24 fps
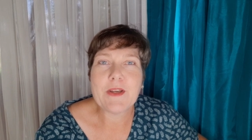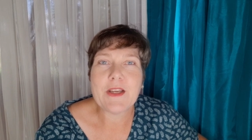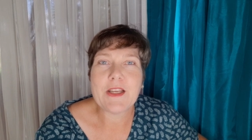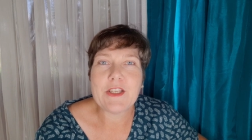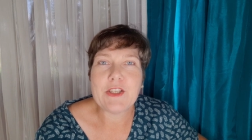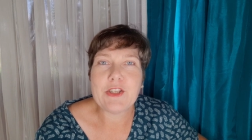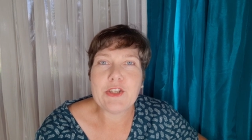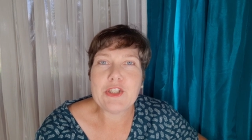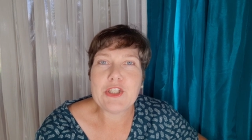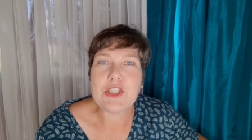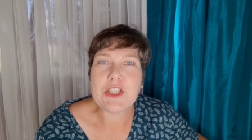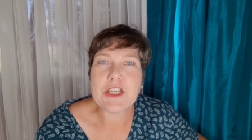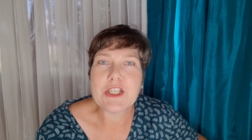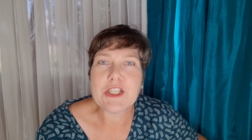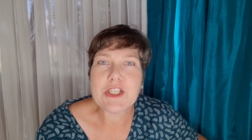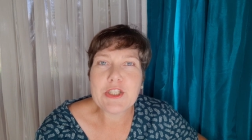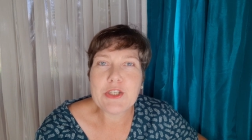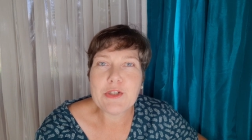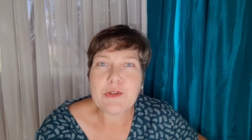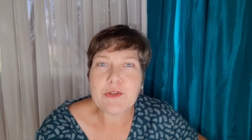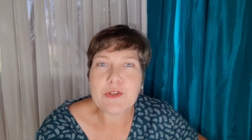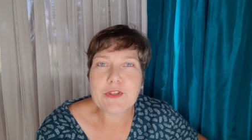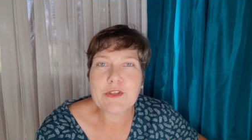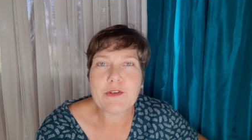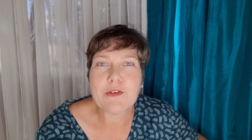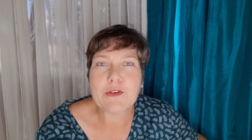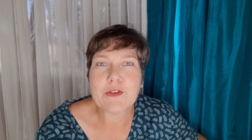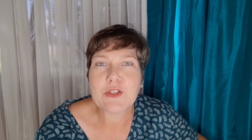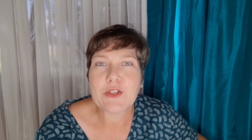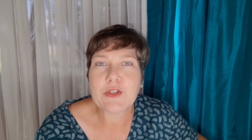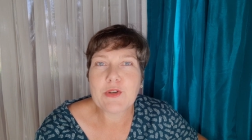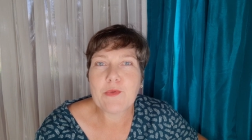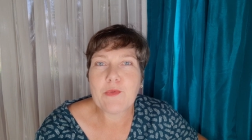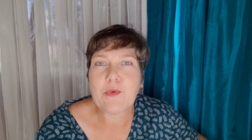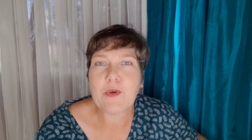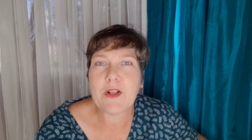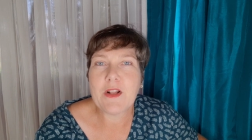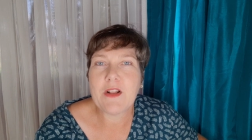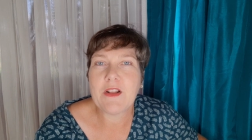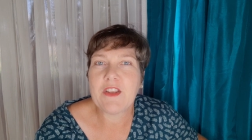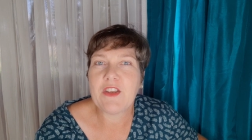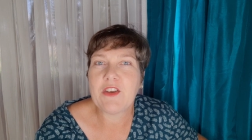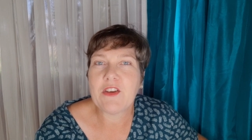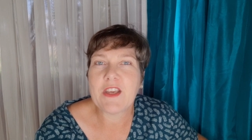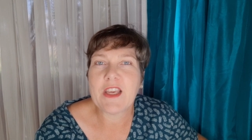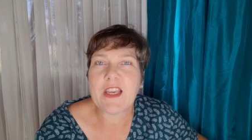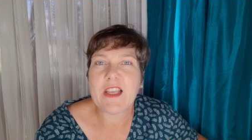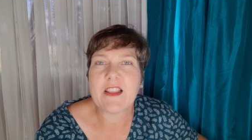and you just use castor oil,
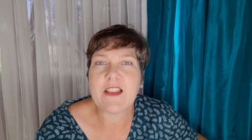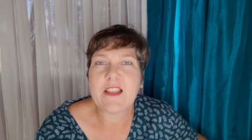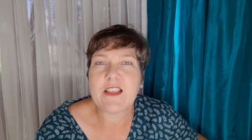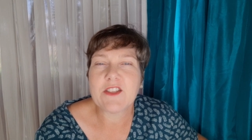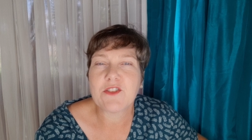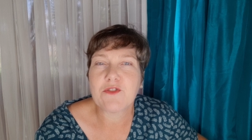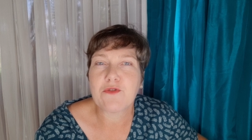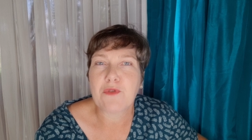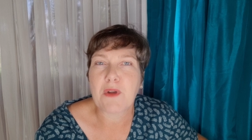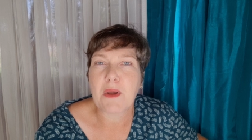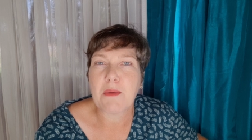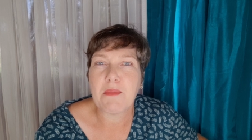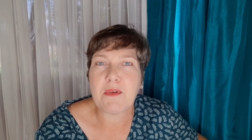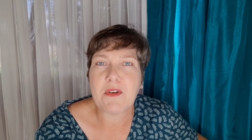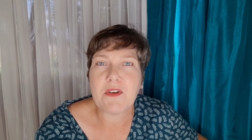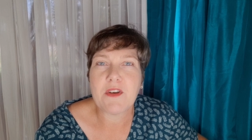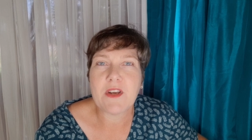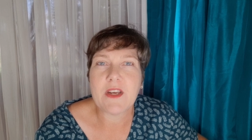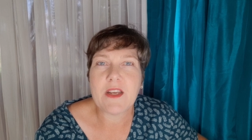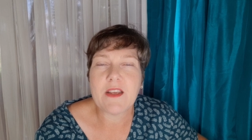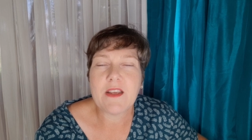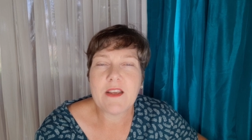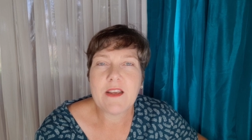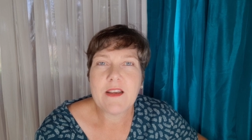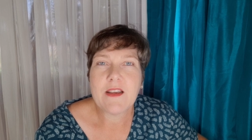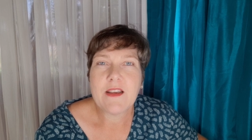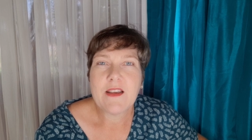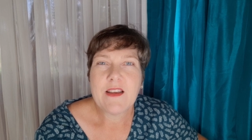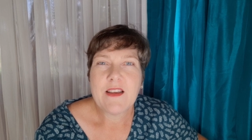you get this rubbery,